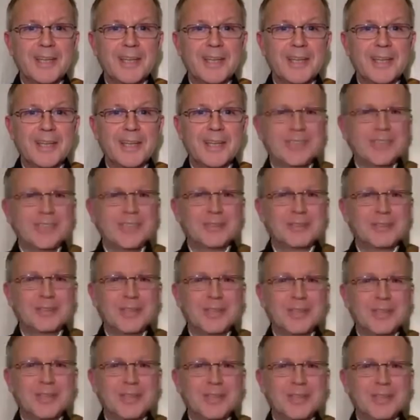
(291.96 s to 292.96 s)
I, I
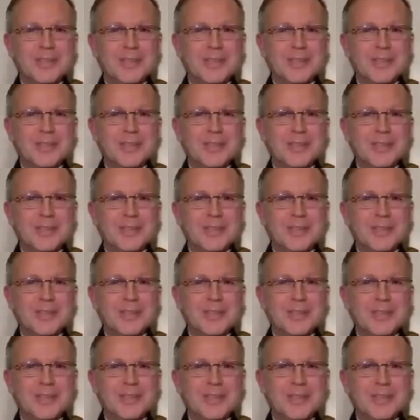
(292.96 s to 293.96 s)
think I thought
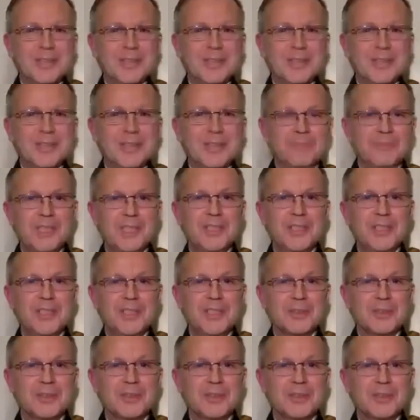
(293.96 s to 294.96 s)

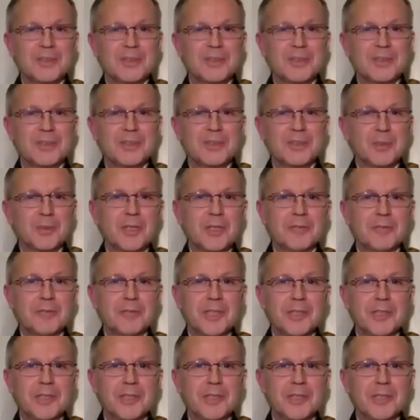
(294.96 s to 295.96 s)
teachers
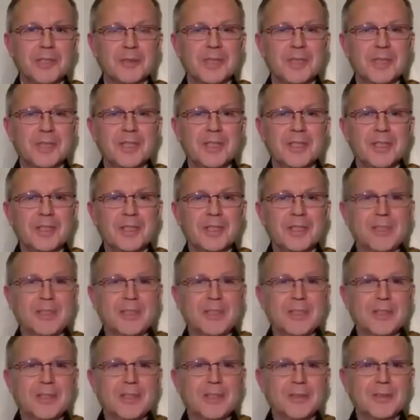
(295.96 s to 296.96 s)
wouldn't drink coffee or
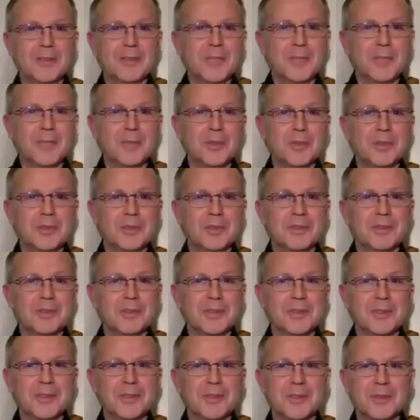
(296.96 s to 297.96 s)
or
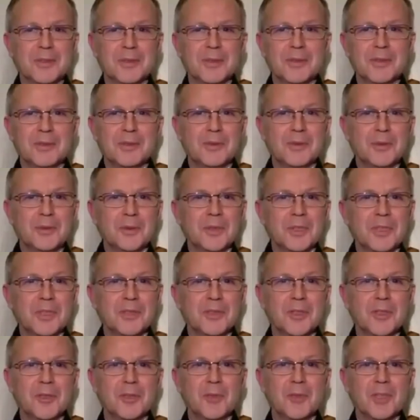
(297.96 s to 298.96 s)
they wouldn't you know
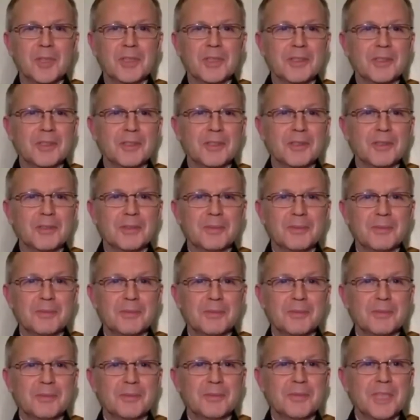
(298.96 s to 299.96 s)
do the normal
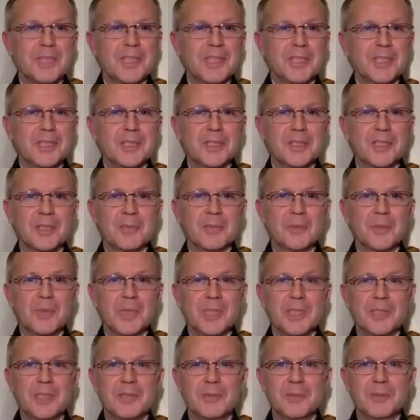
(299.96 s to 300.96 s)
things that
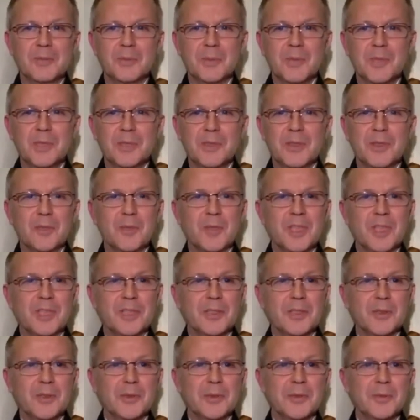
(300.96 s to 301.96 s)
we we normally
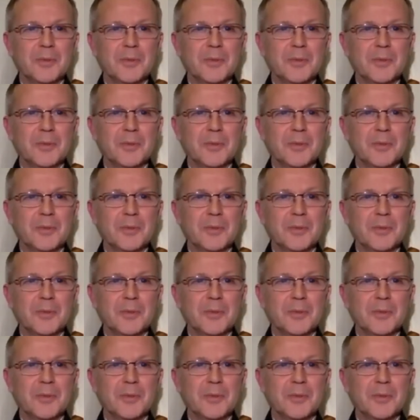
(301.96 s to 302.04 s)
do